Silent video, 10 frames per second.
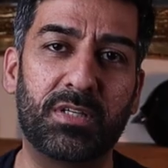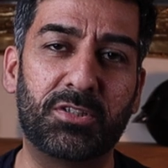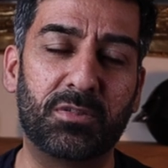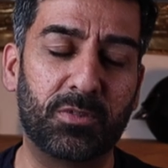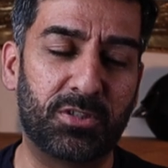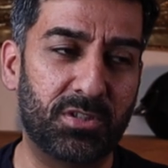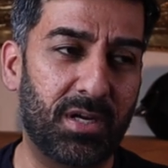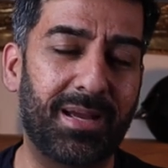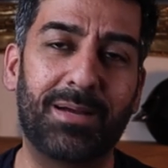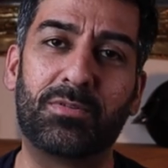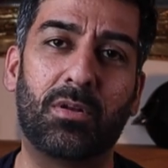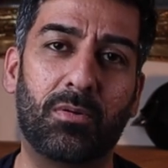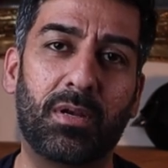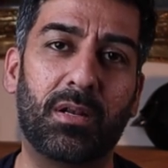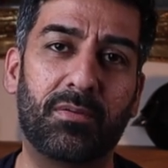condition, which I
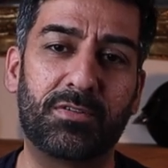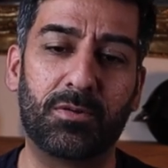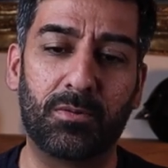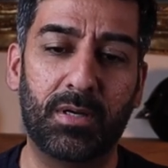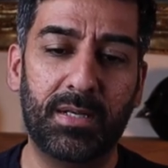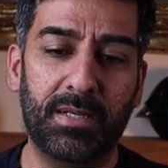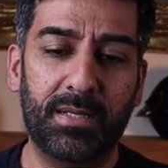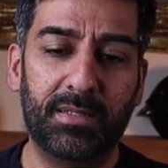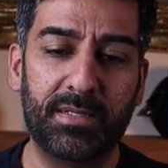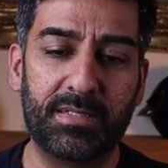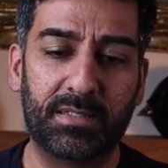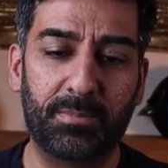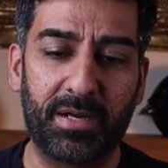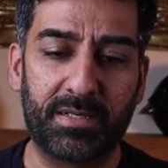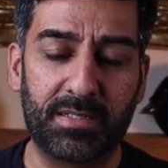absolutely love. So these are
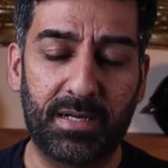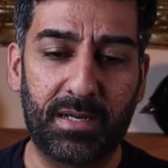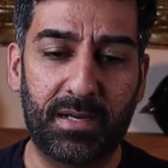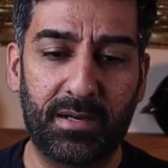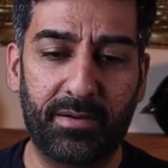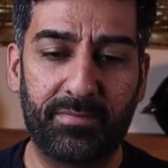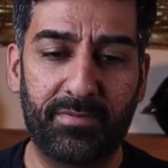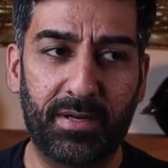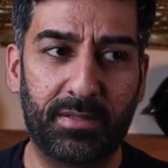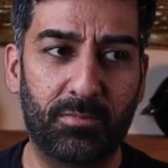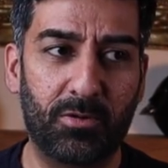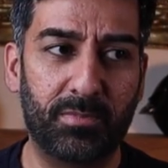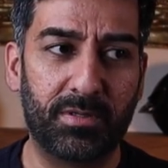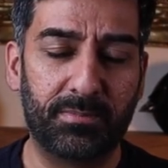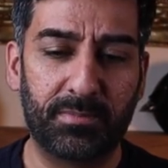the bikes I have at the
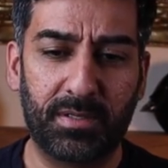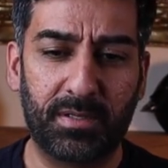moment.